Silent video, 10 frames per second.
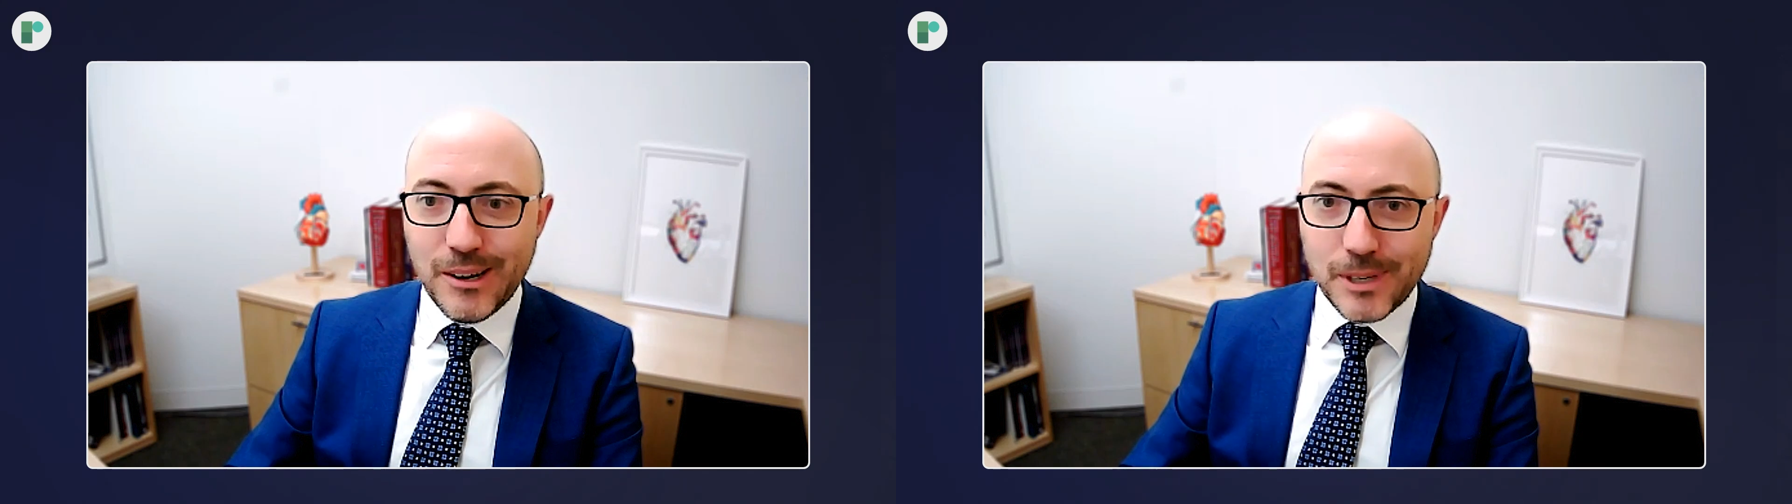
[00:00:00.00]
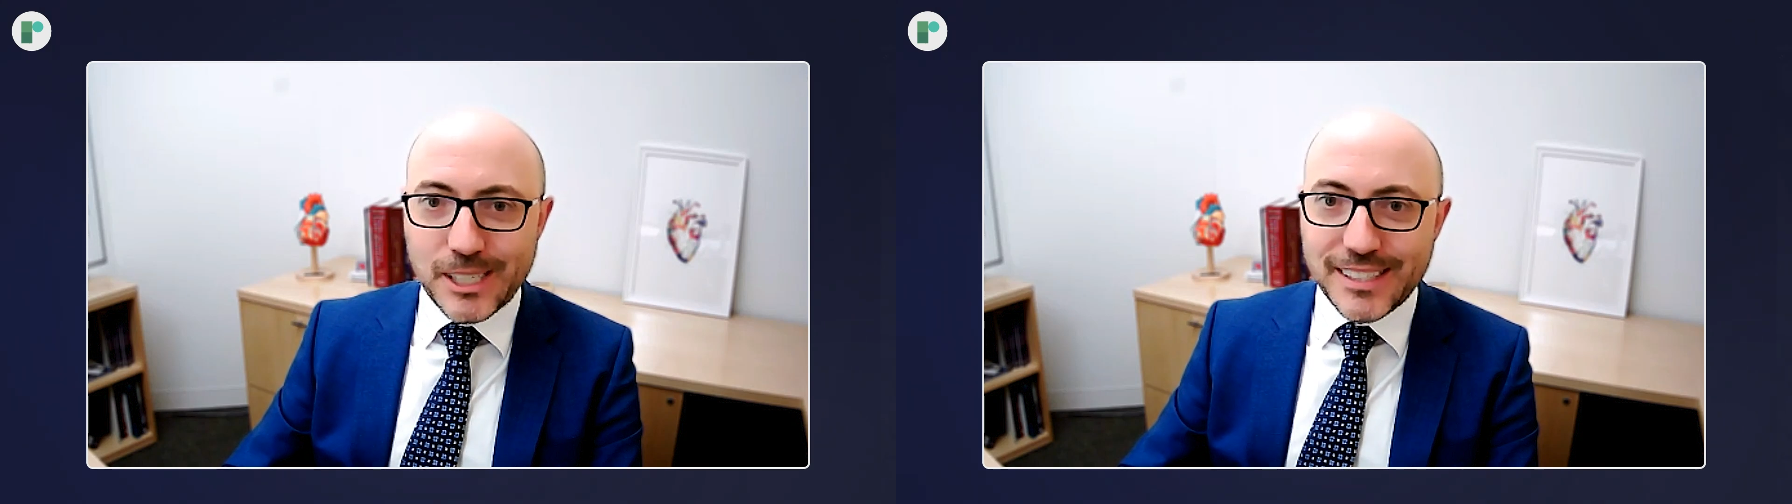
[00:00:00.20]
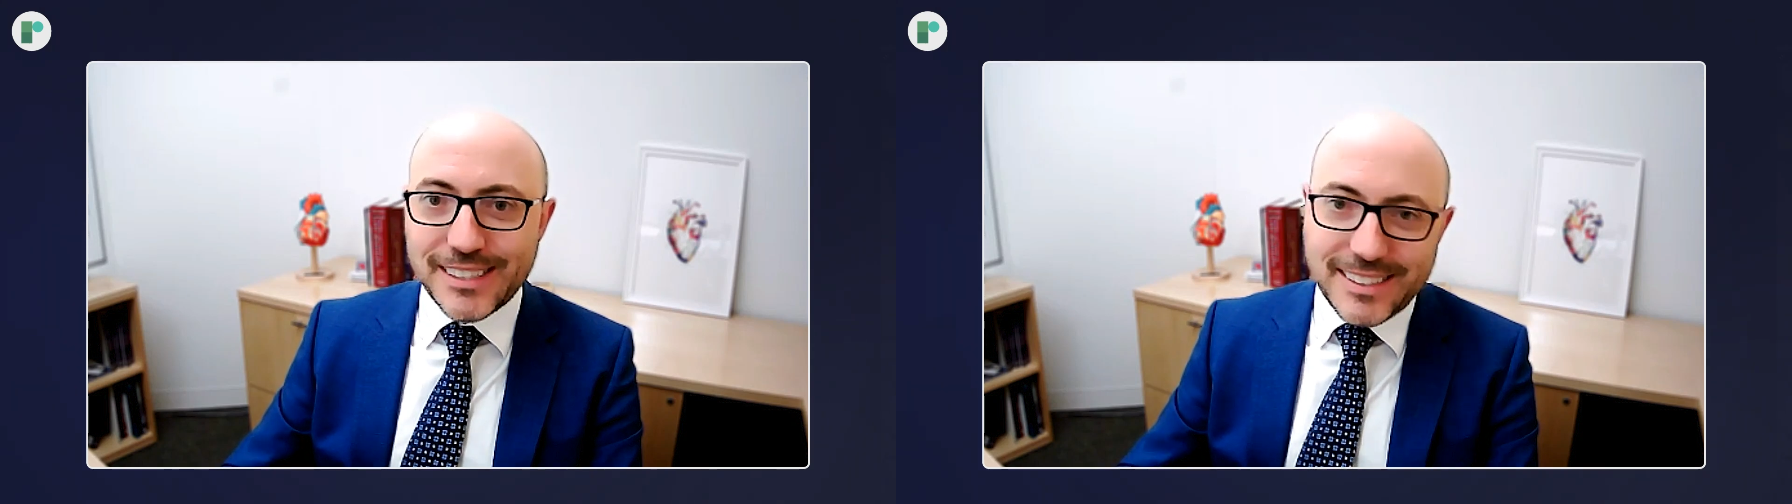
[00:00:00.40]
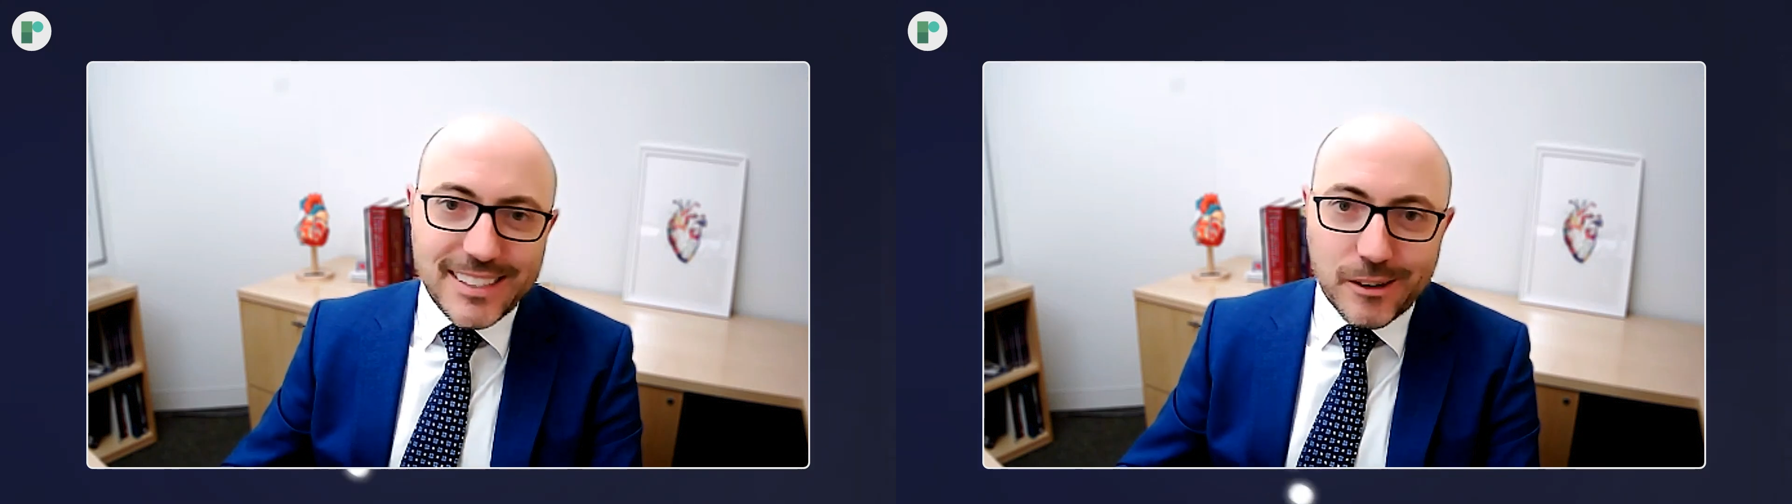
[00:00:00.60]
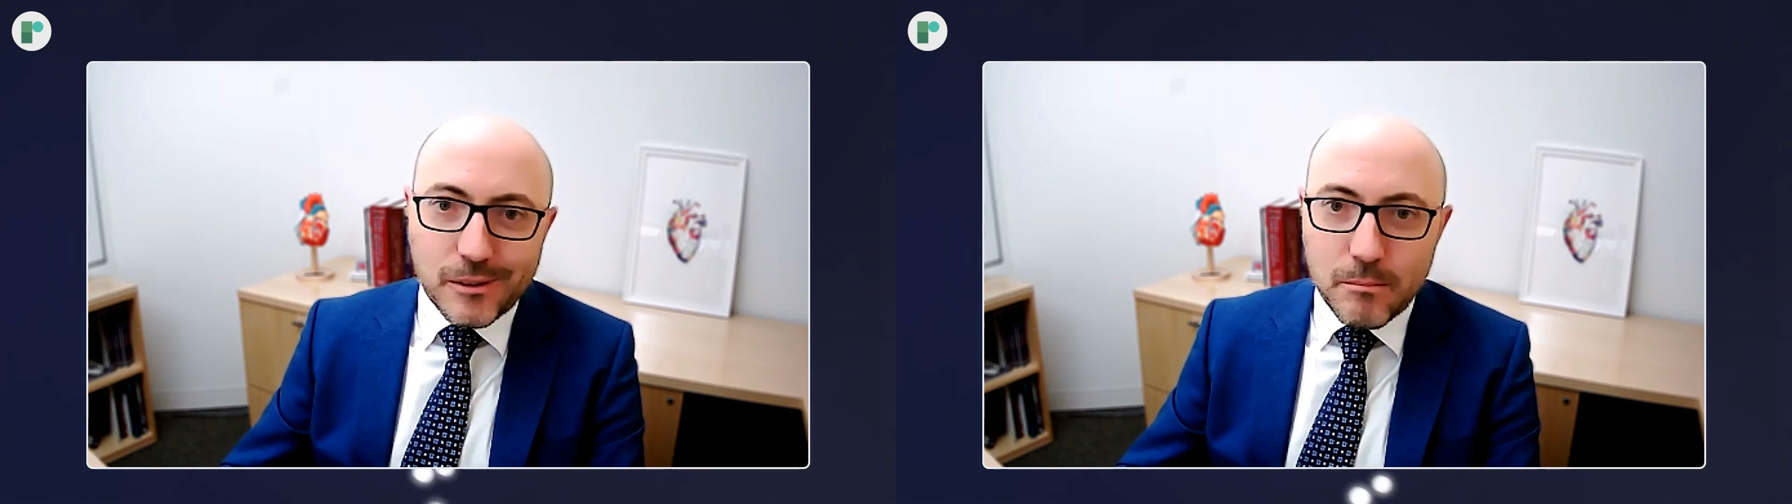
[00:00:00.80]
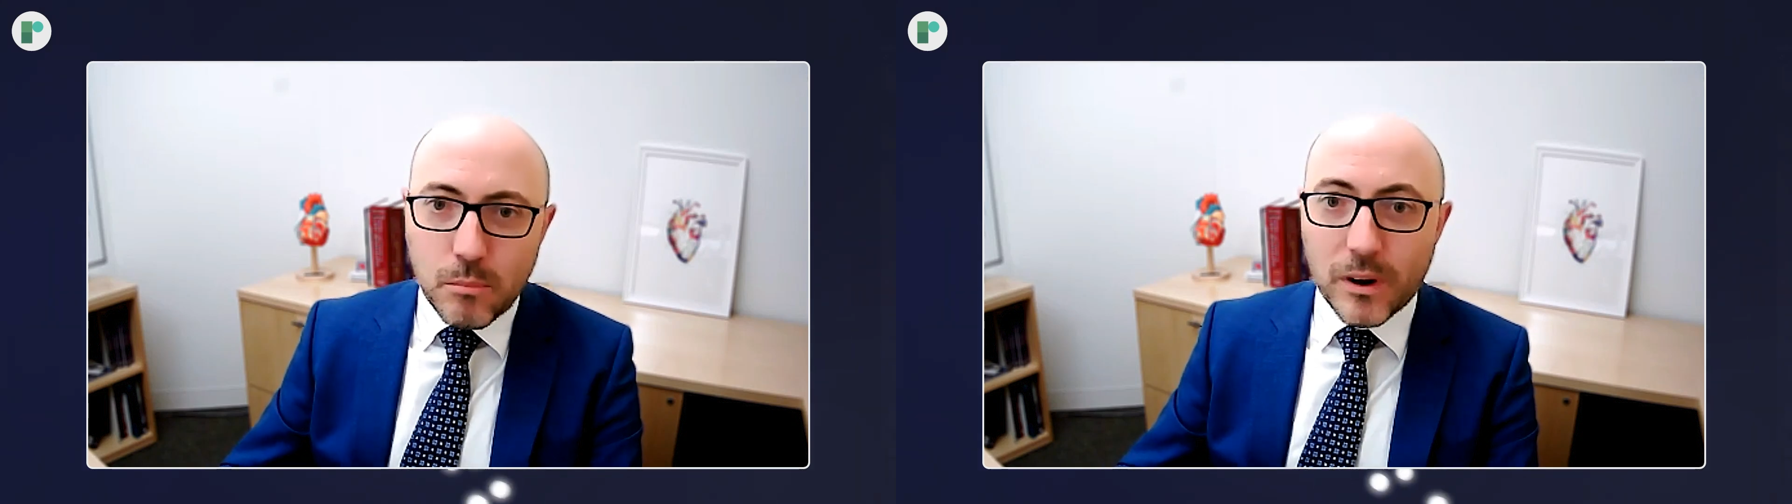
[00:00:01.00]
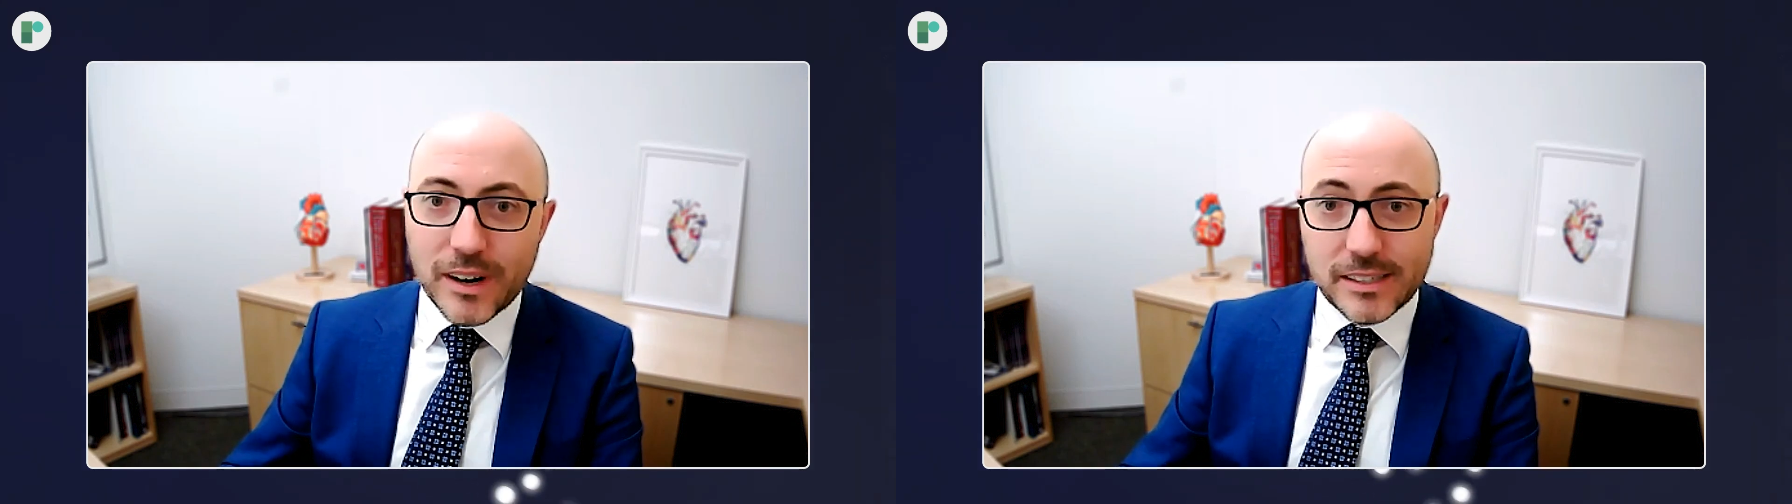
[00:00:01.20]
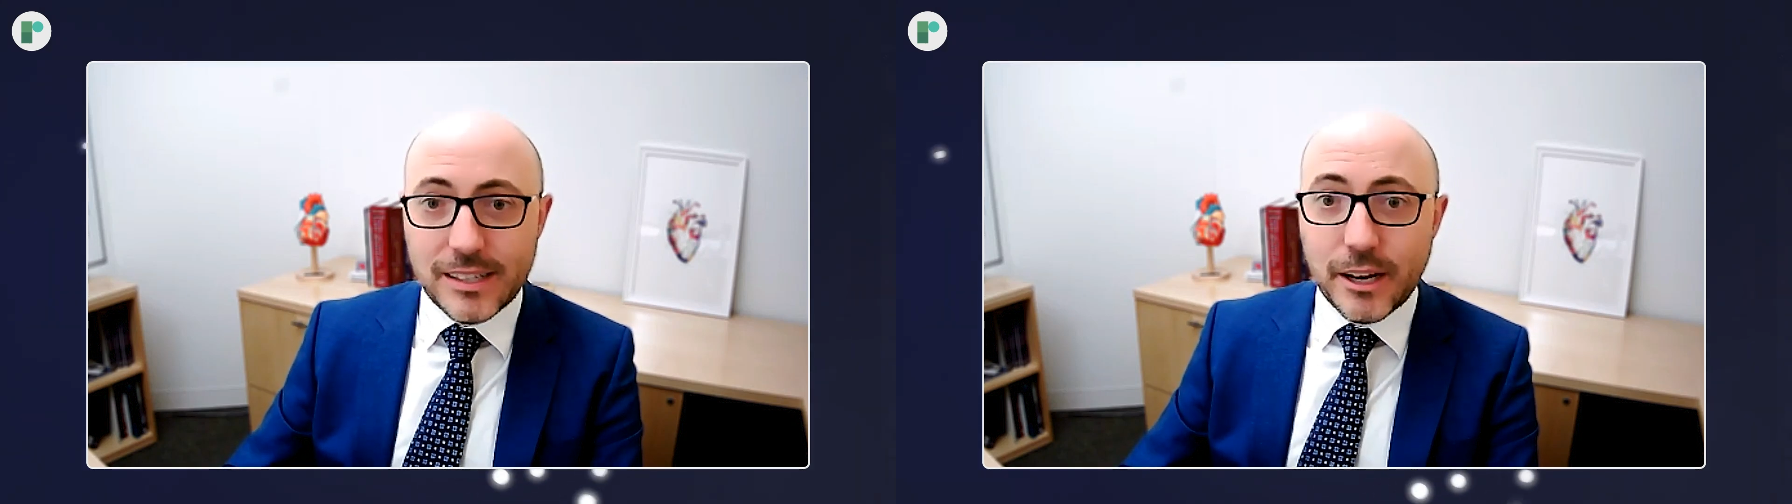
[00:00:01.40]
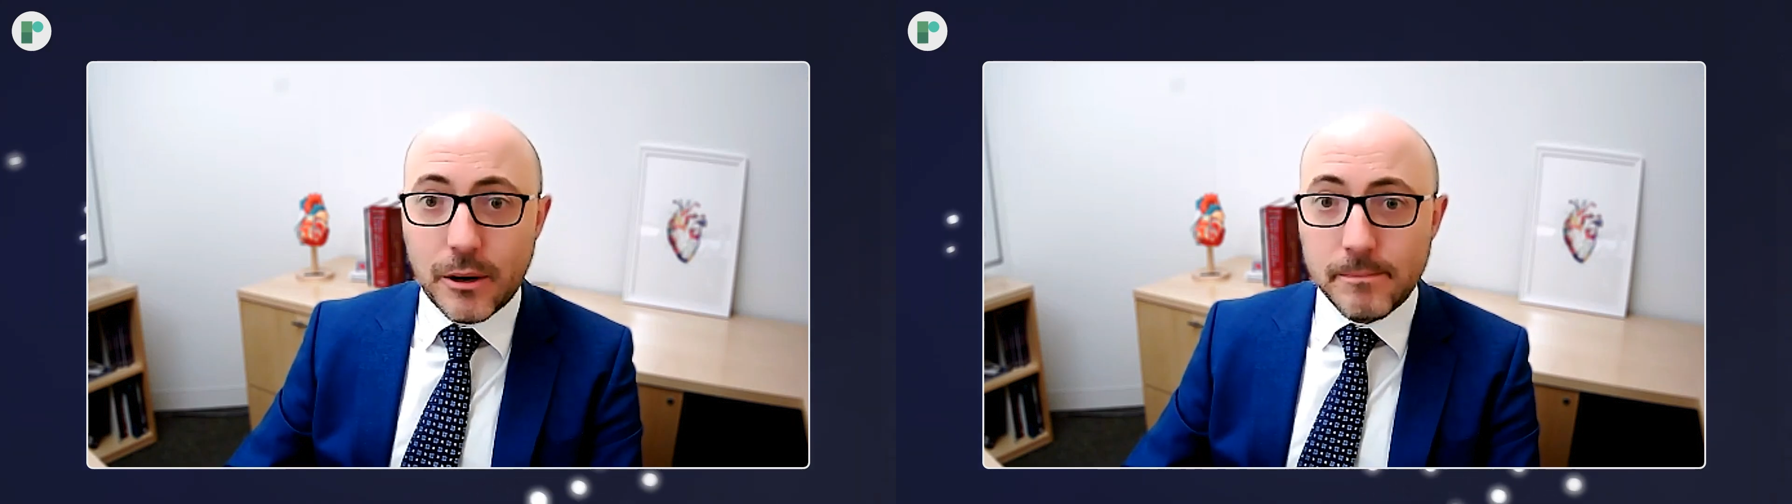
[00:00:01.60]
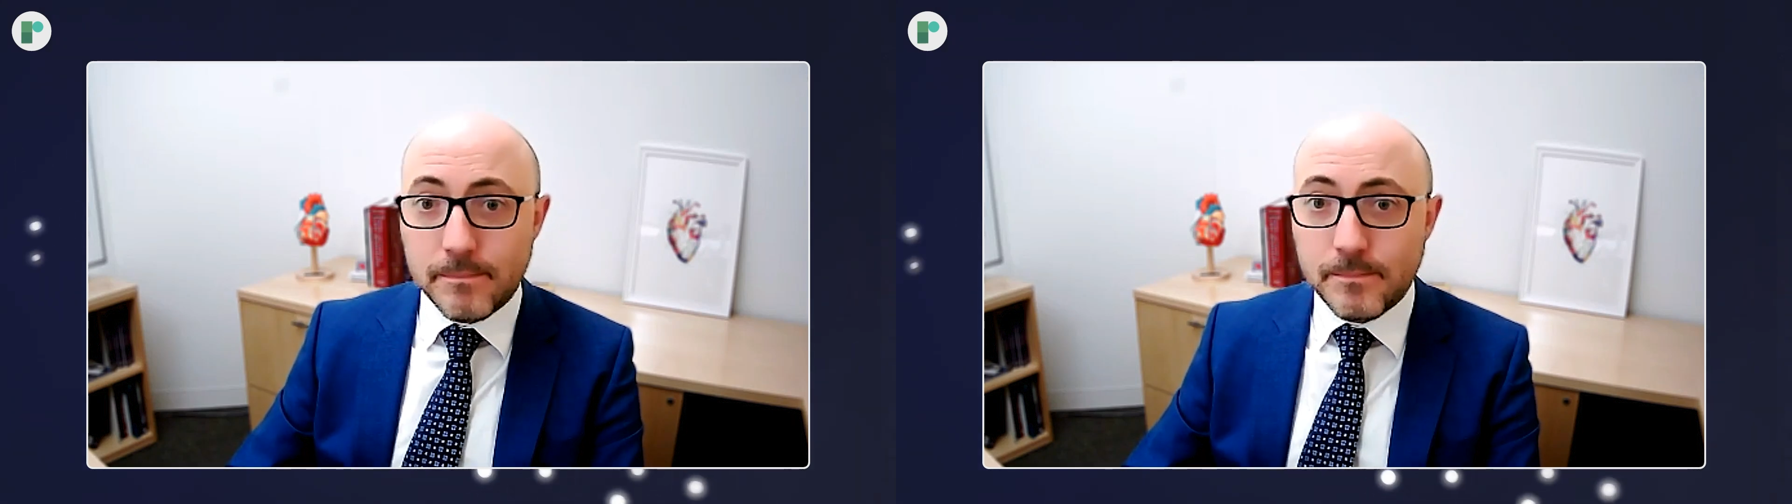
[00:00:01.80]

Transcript: which is, you know, important to note.